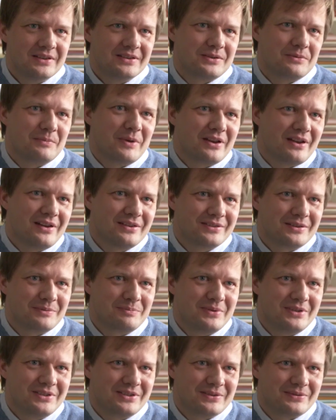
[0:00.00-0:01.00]
So my other
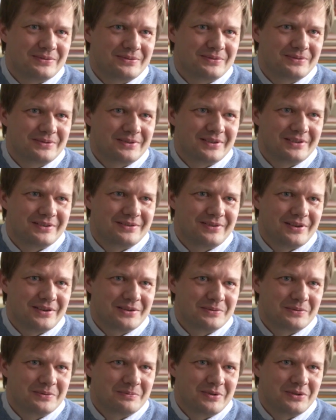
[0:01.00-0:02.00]
piece of
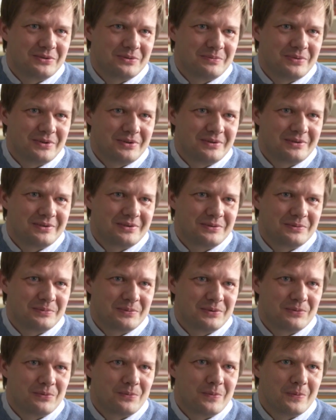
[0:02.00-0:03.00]
advice would be to
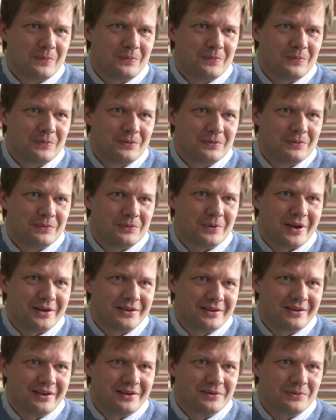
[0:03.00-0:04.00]
be
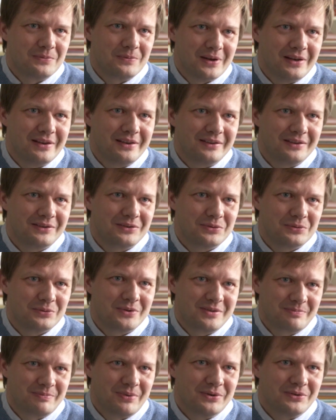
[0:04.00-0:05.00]
ready and willing to
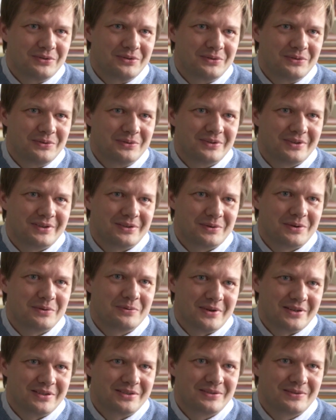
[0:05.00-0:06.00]
respond to the
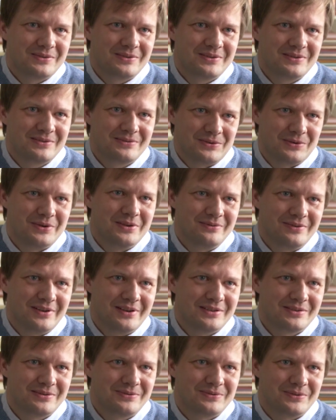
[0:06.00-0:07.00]
requests for
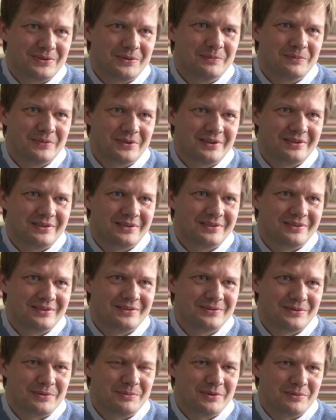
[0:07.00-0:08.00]
advice from
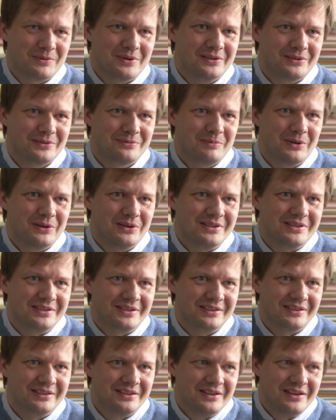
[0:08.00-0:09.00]
the world of
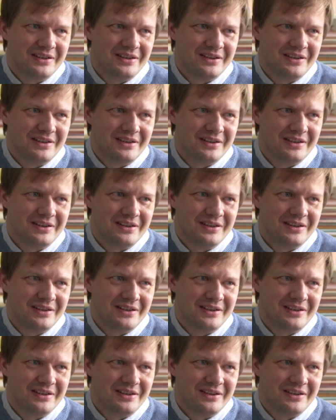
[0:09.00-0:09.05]
policy.